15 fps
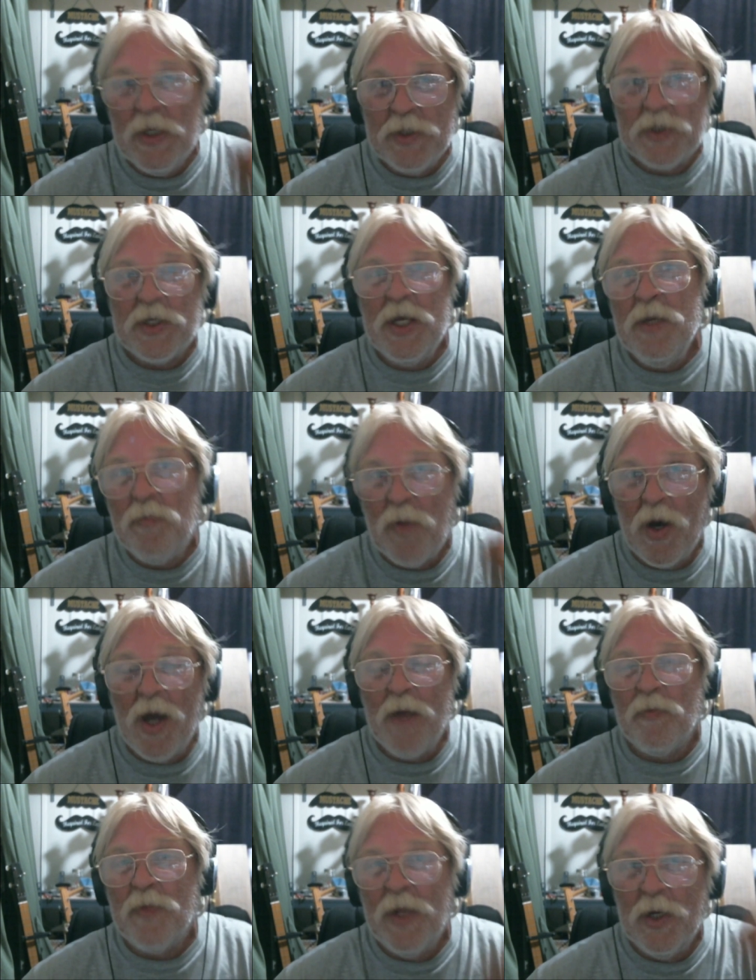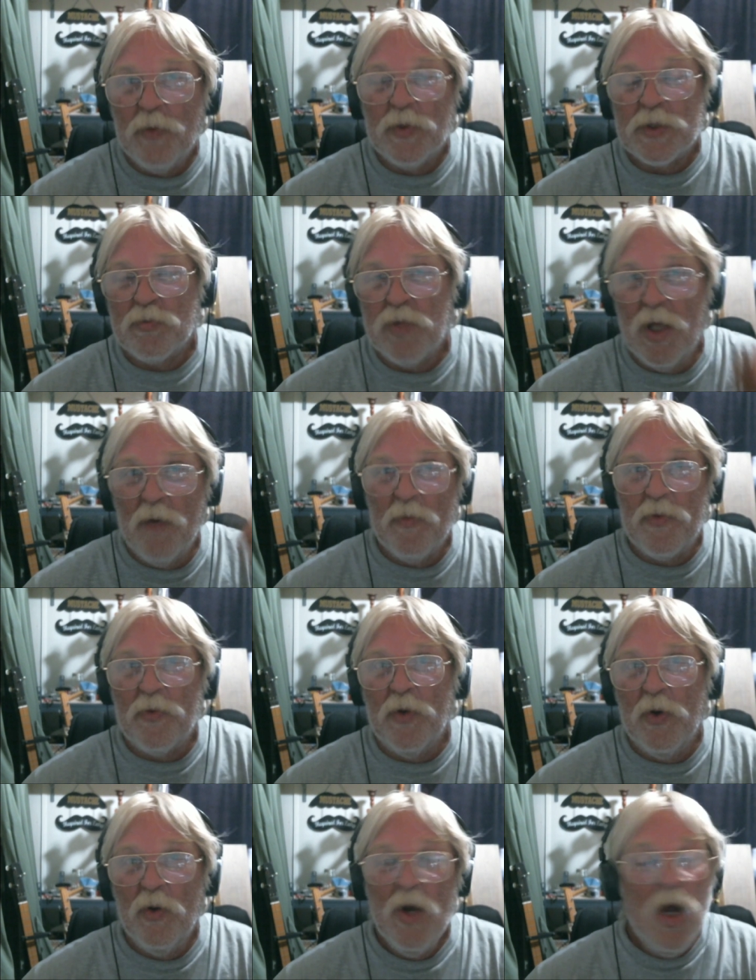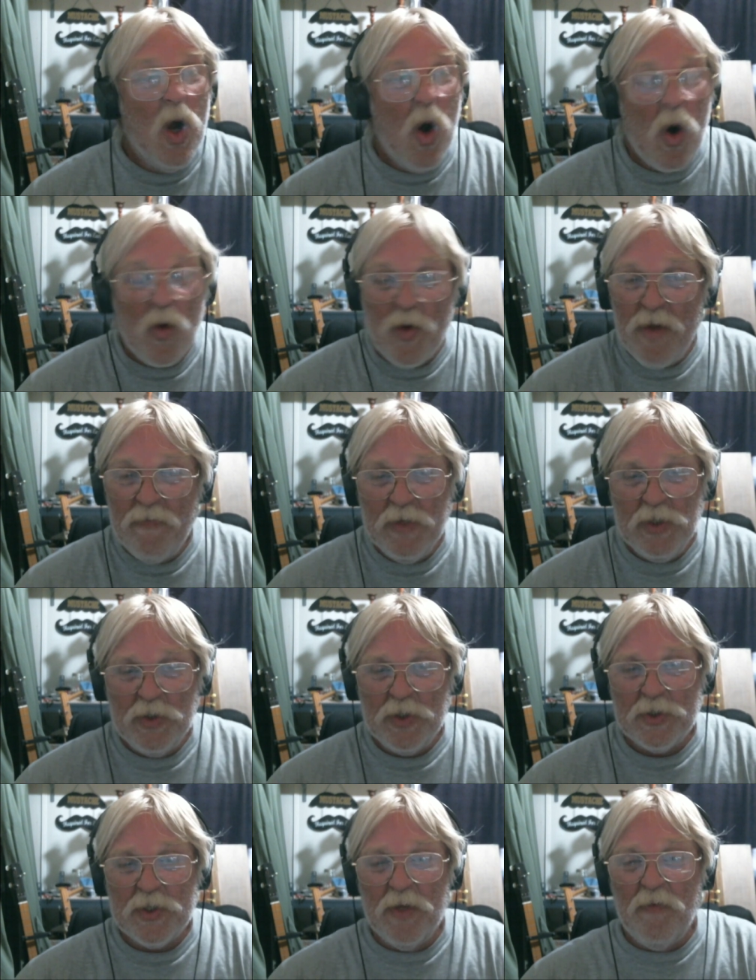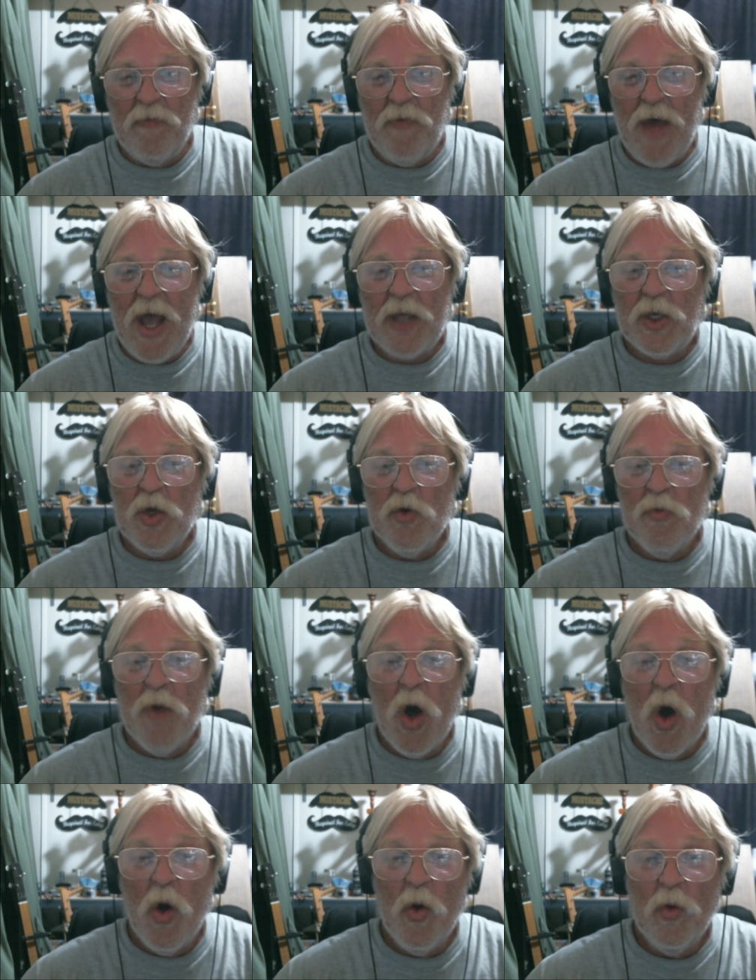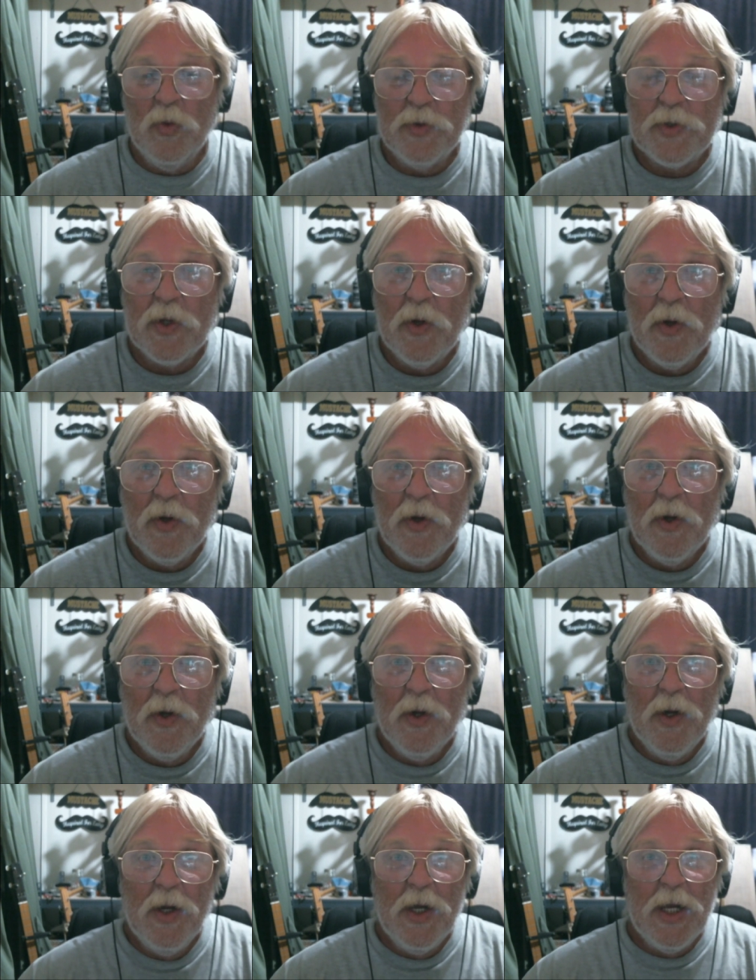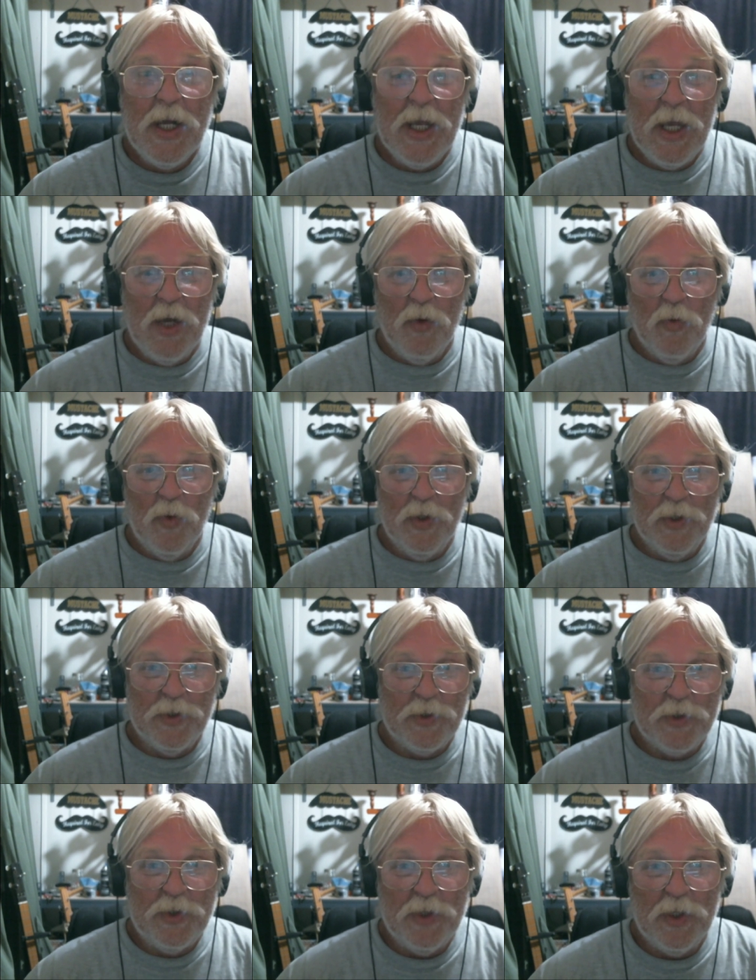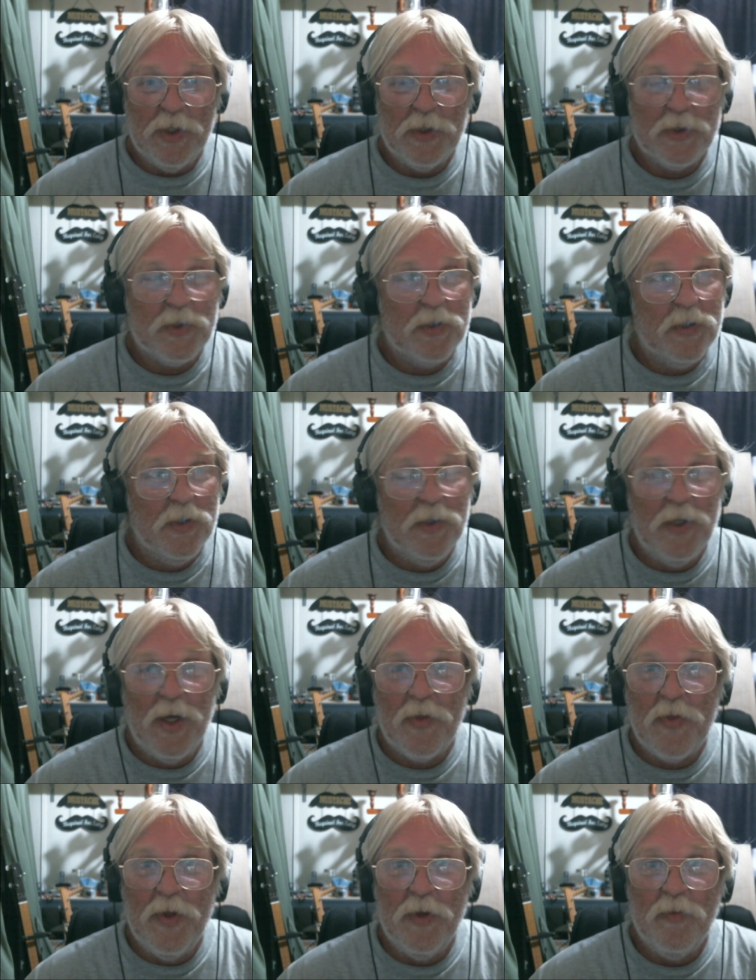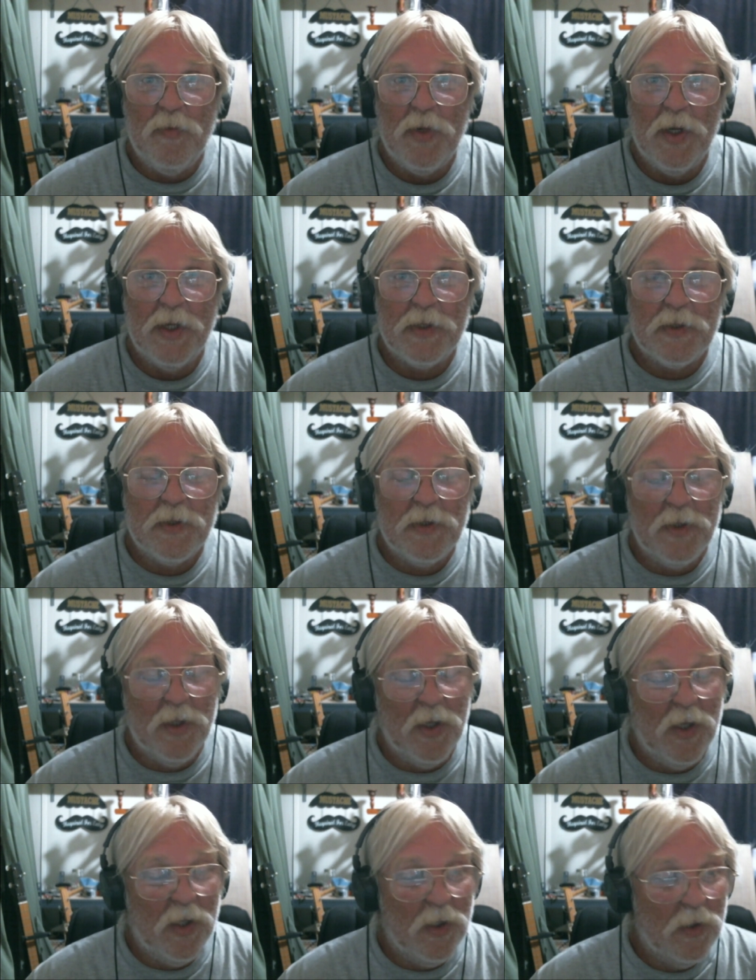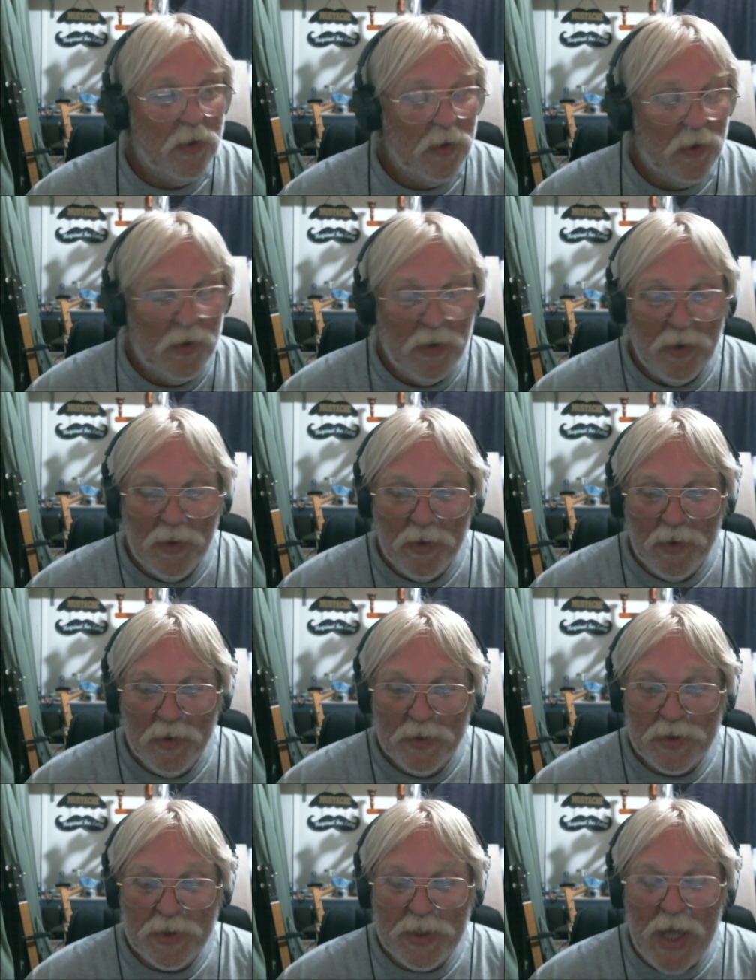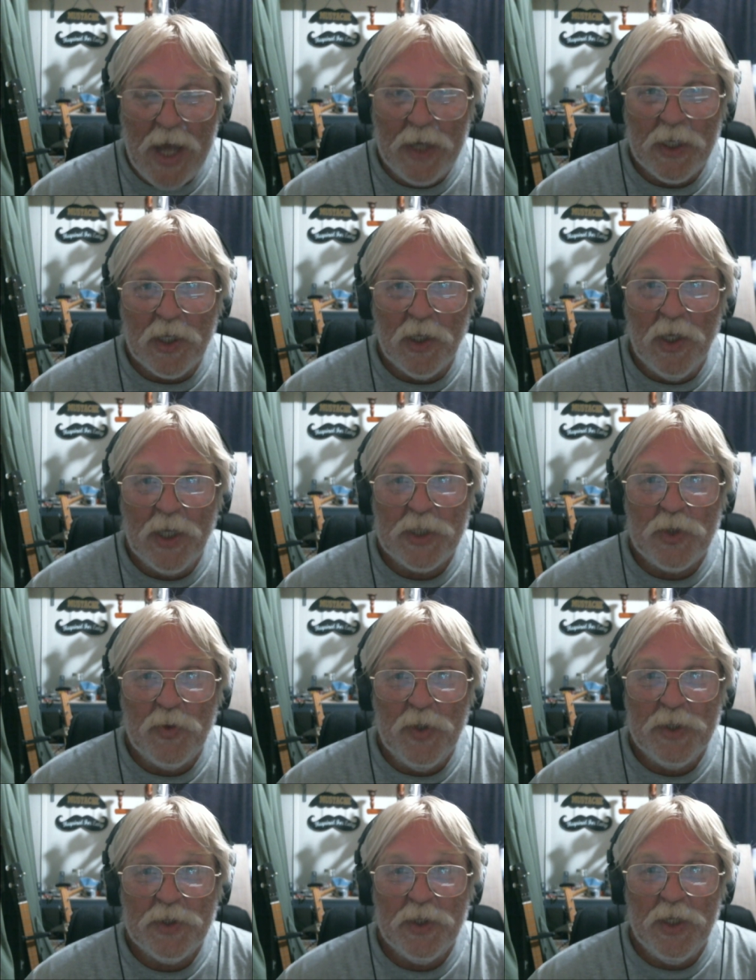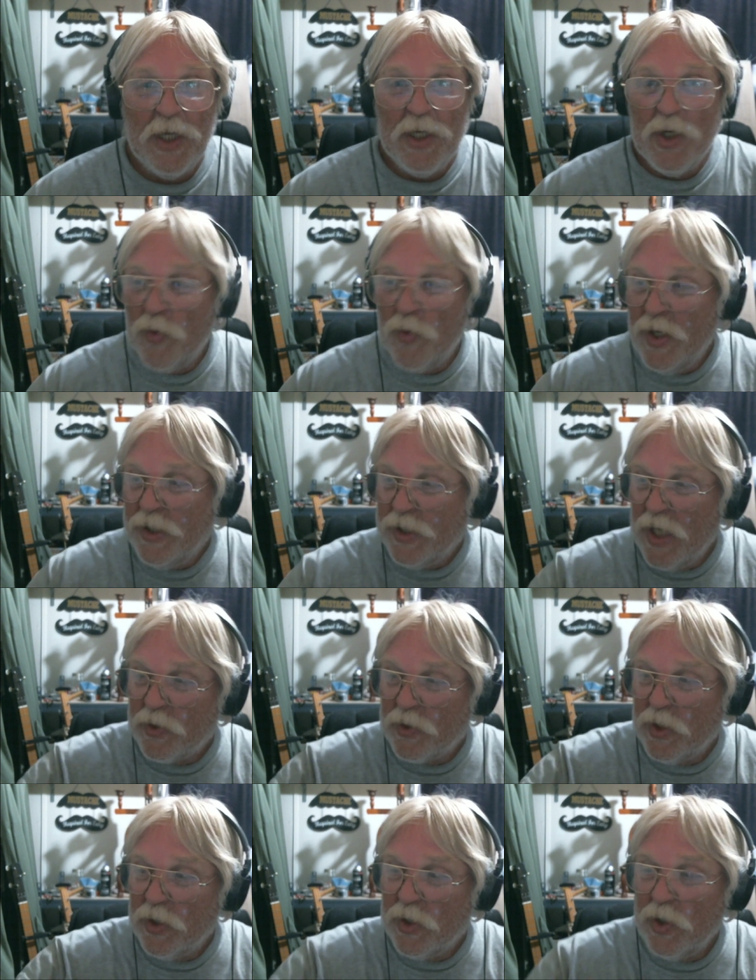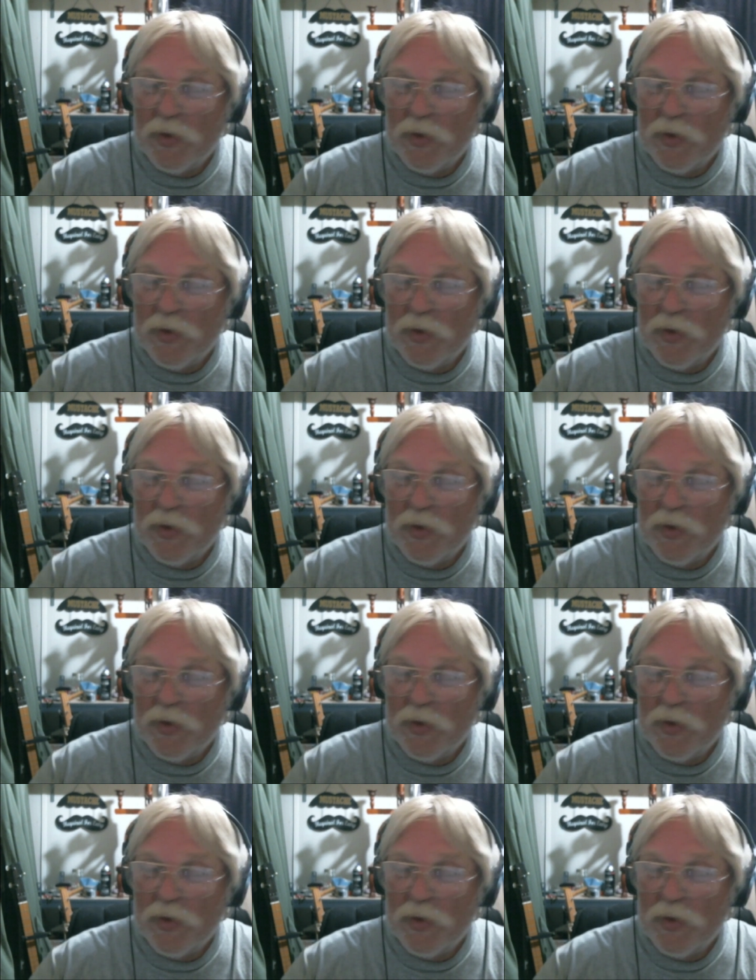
C pipe that it was plumbed through, or even just the vacuum hose. It was just nothing but... Uh, static electricity, and you reach out to do